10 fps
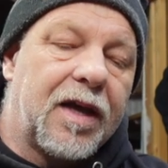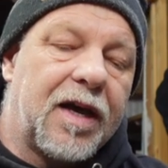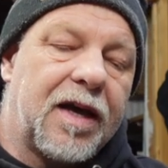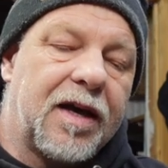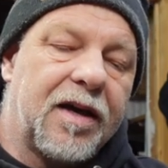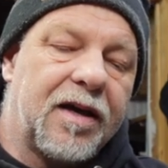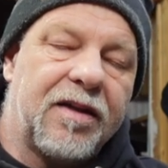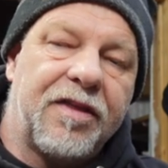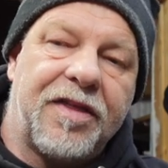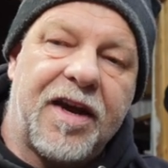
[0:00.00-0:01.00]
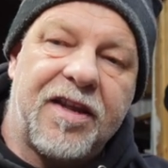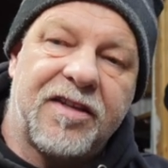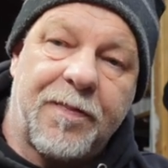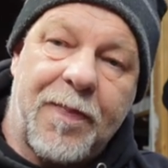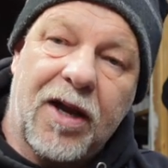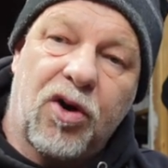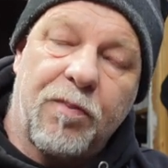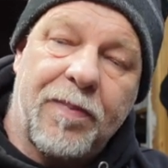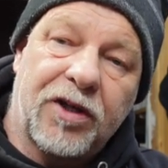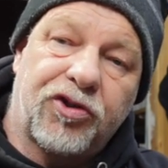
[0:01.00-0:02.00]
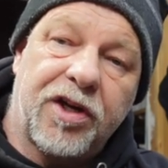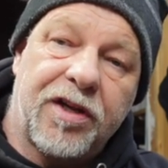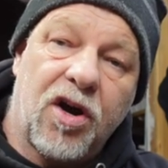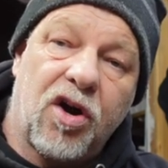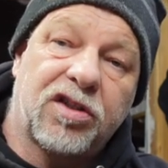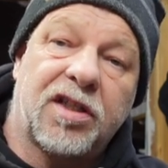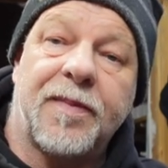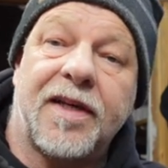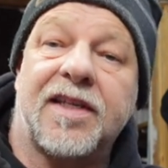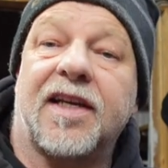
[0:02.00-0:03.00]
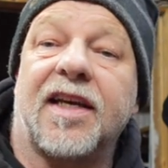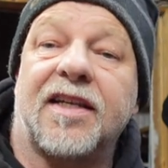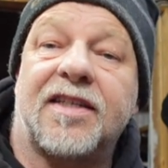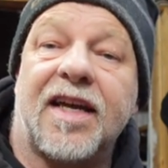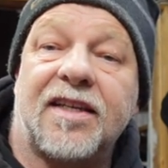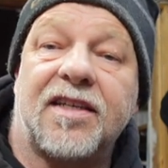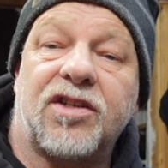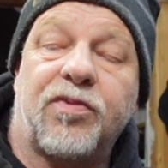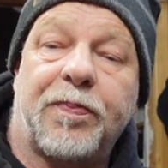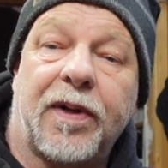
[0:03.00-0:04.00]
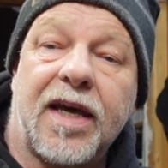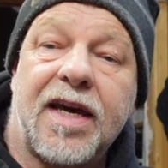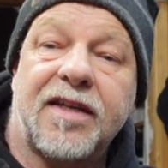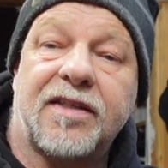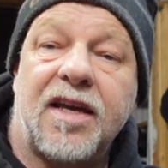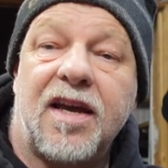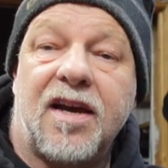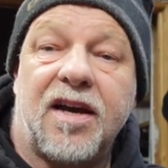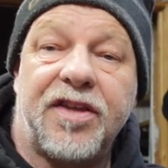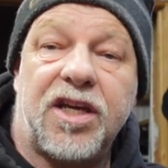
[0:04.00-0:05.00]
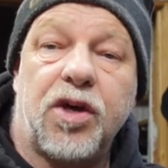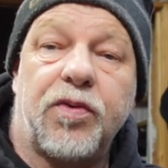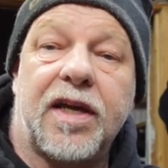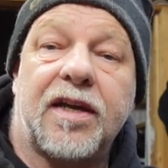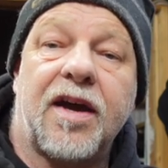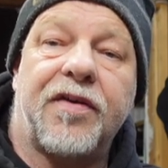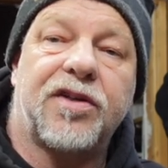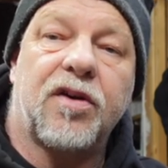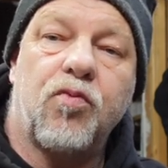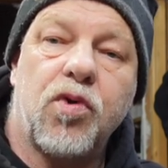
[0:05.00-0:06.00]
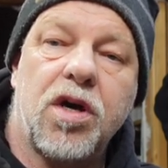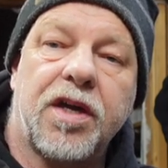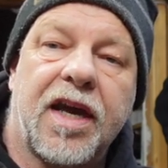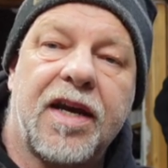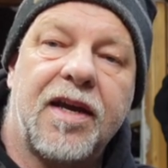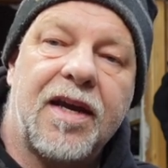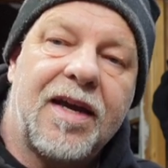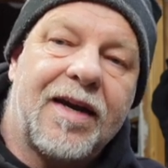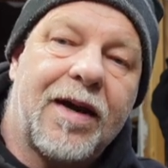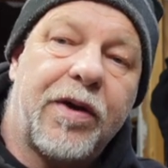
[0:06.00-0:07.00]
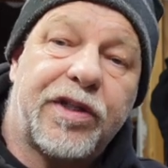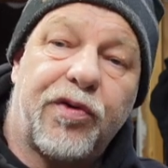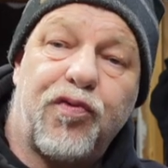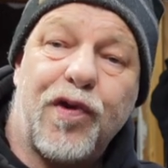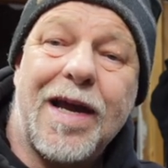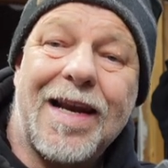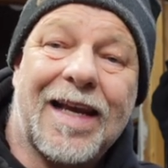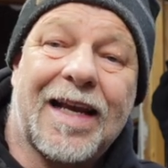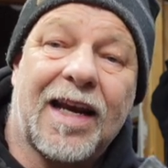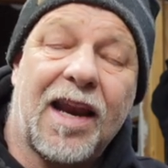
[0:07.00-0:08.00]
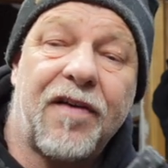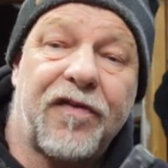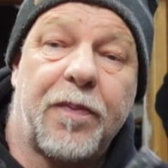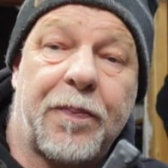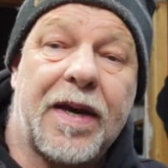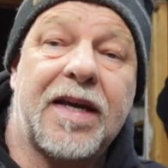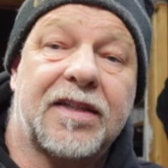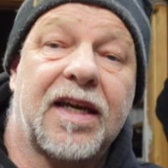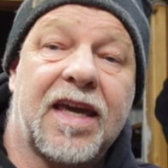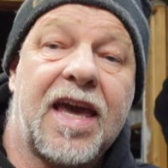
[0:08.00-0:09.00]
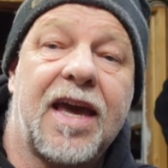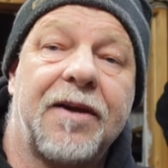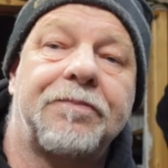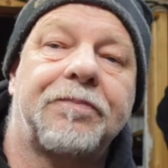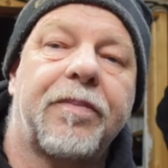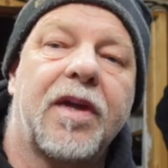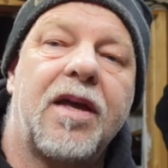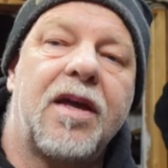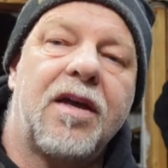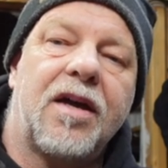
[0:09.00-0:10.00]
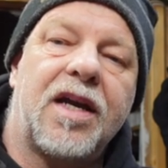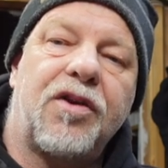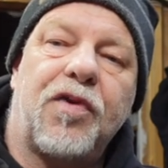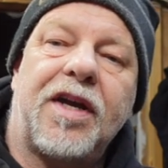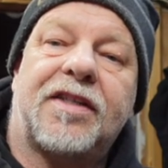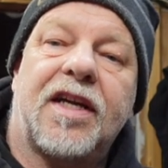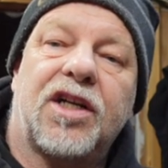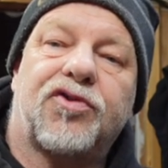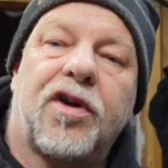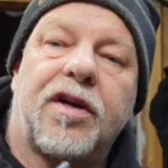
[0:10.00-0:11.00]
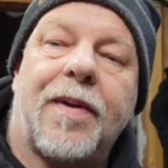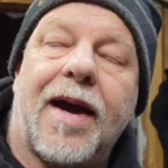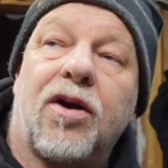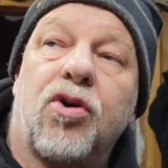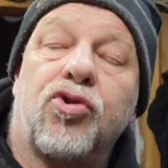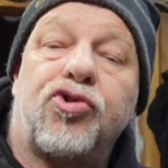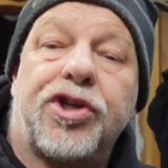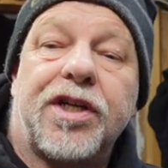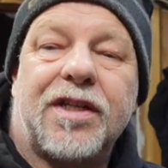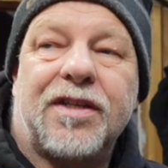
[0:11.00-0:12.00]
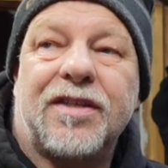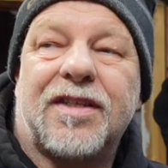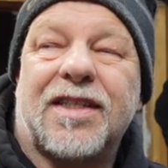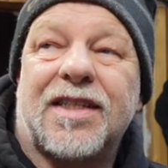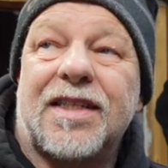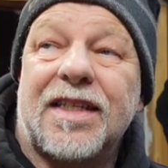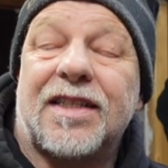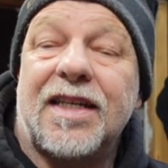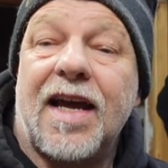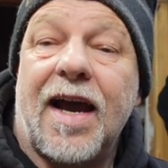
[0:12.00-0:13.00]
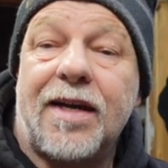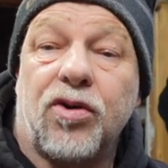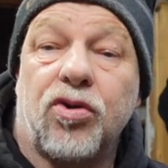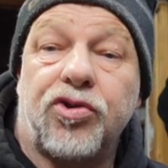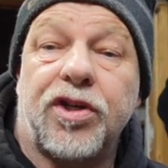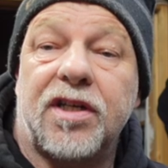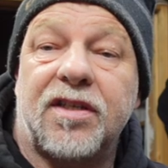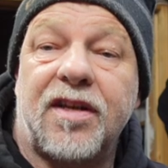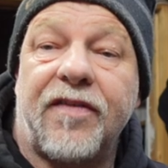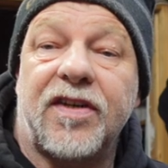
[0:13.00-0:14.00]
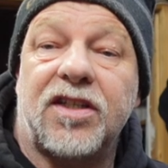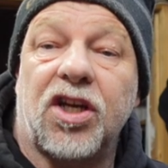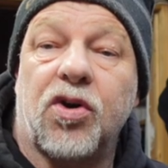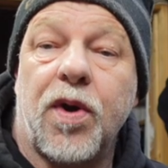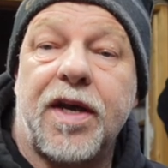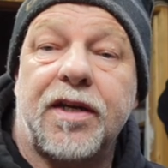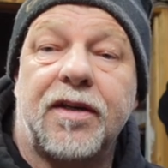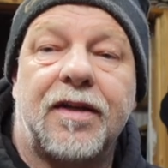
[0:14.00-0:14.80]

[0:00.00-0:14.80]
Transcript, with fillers: then there's a backup battery that automatically takes its place and the unit carries on working. Now it's a really clever piece of kit and it retails around about 169 or 170 quid.